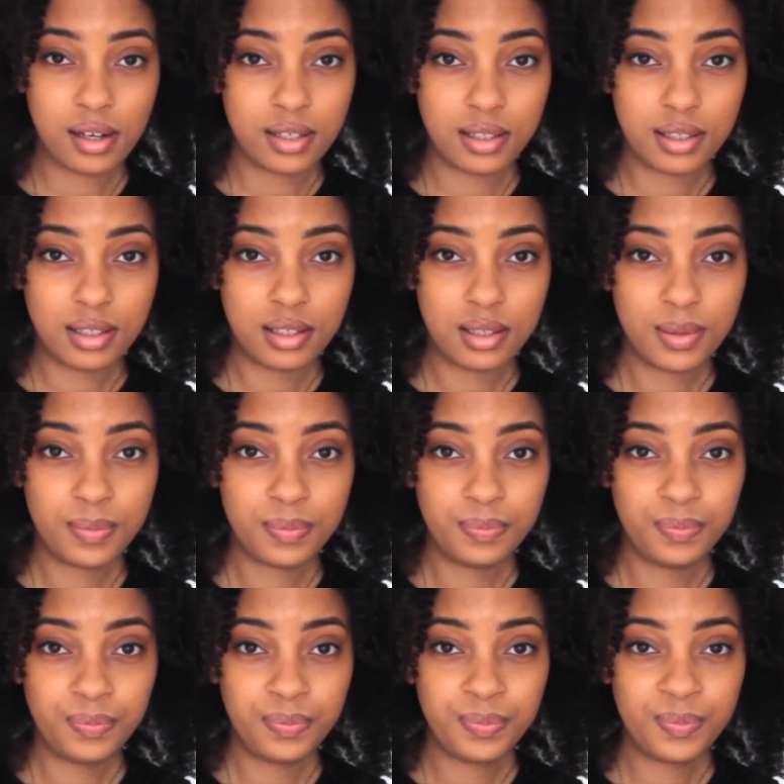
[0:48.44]
it?
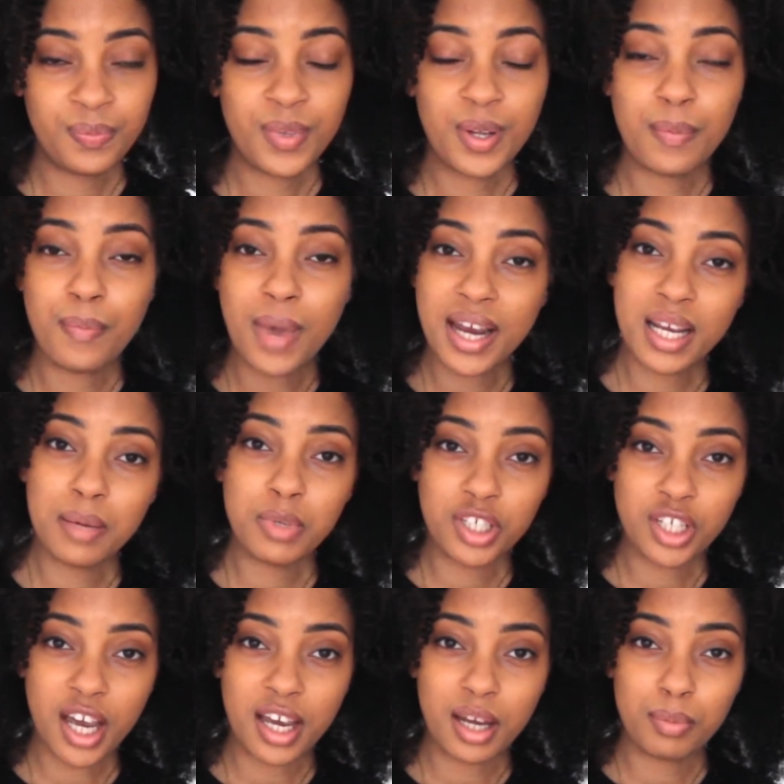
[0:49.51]
My name is
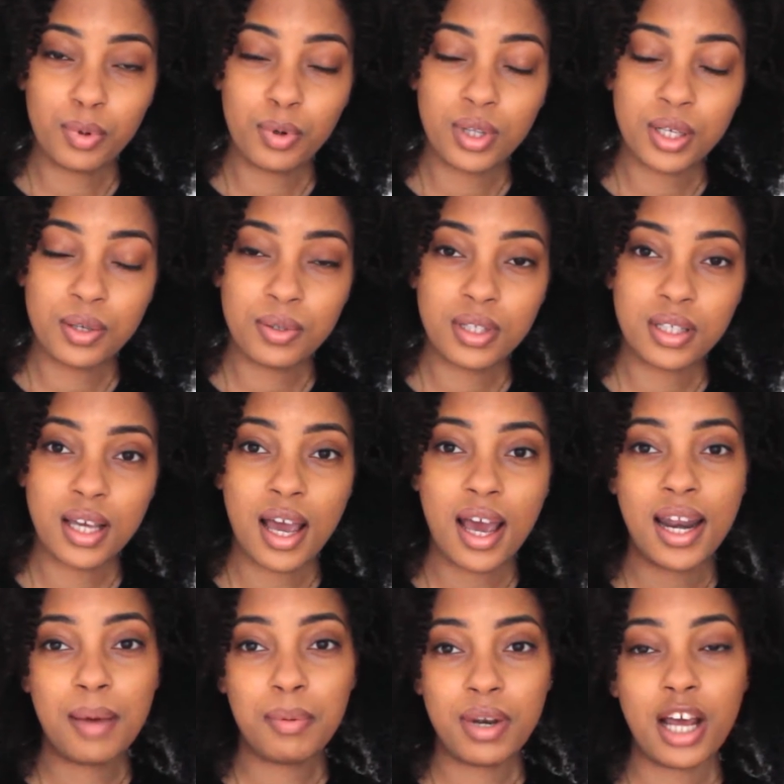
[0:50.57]
Cheyenne Polius, and
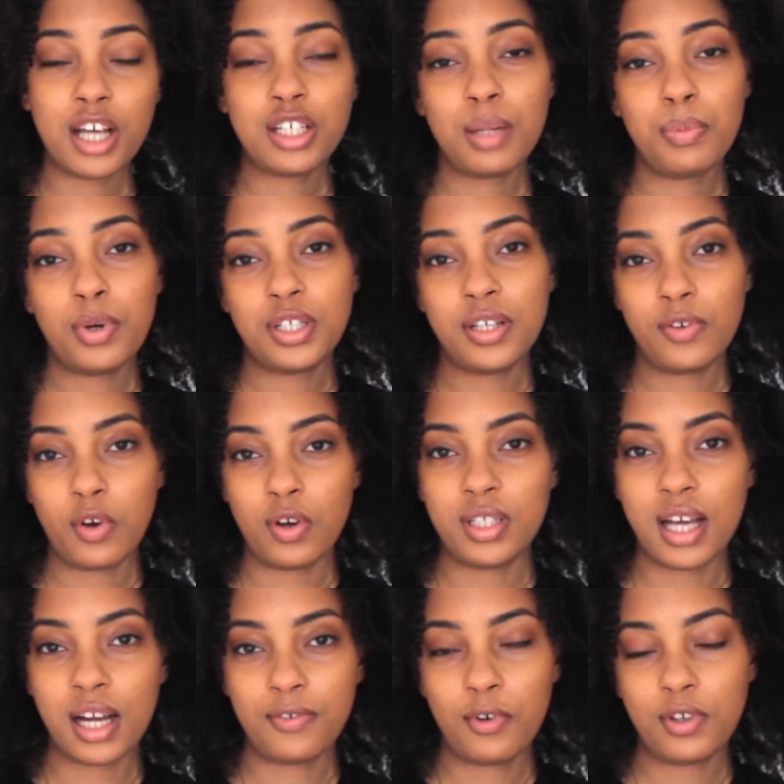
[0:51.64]
I'm the National Point of
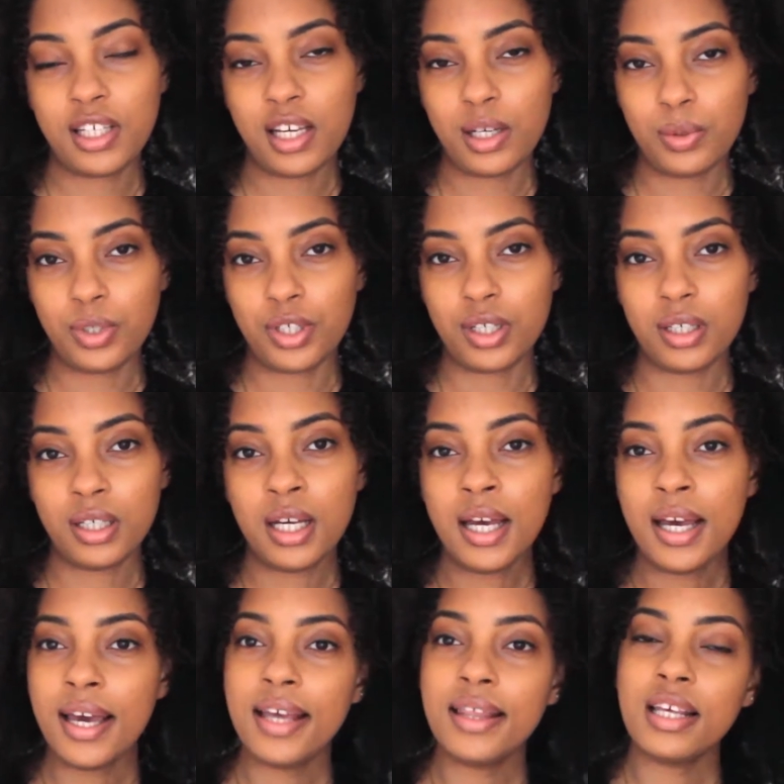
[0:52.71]
Contact for St. Lucia
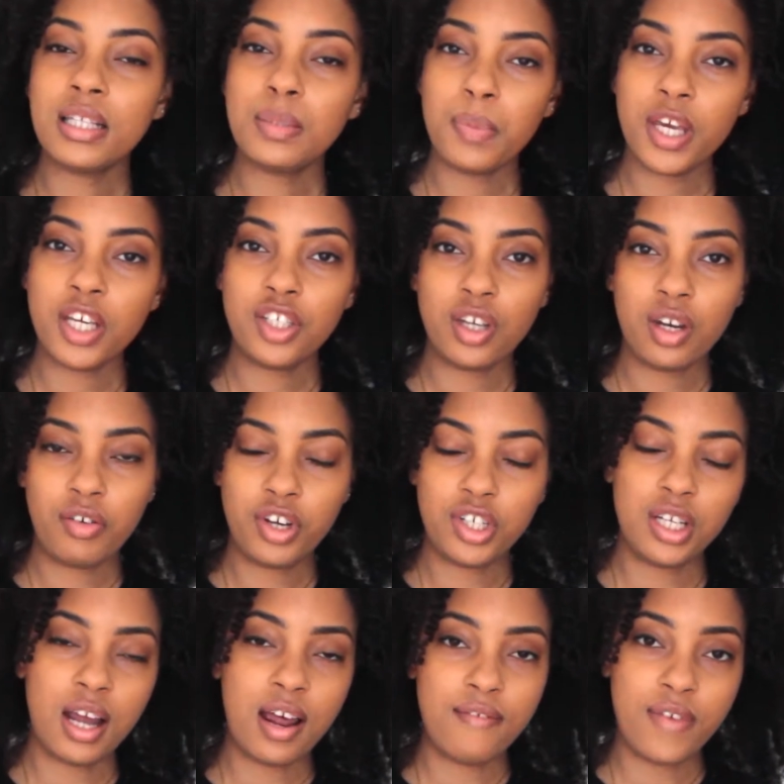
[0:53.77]
in the Space
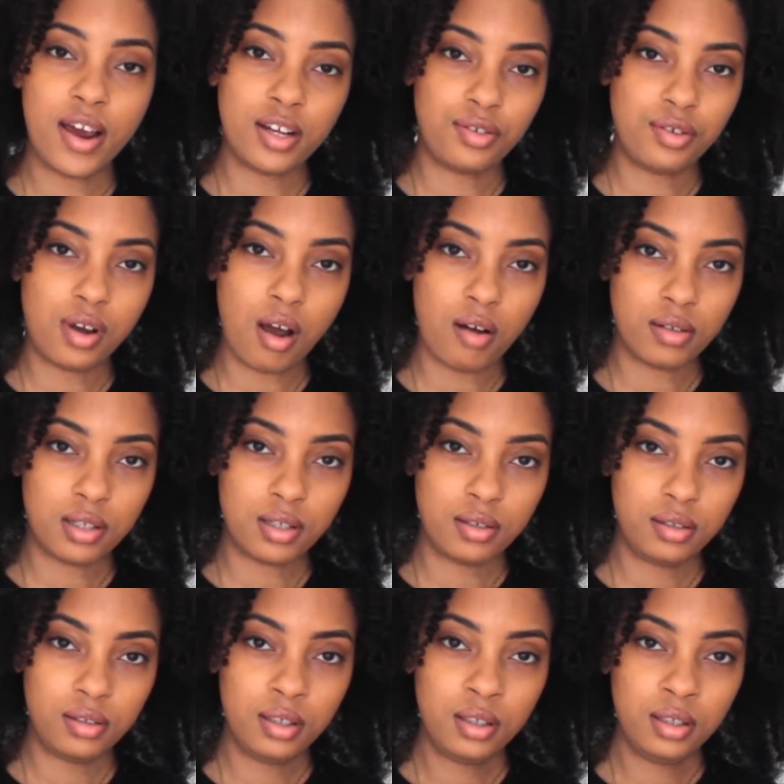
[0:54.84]
Generation Advisory Council.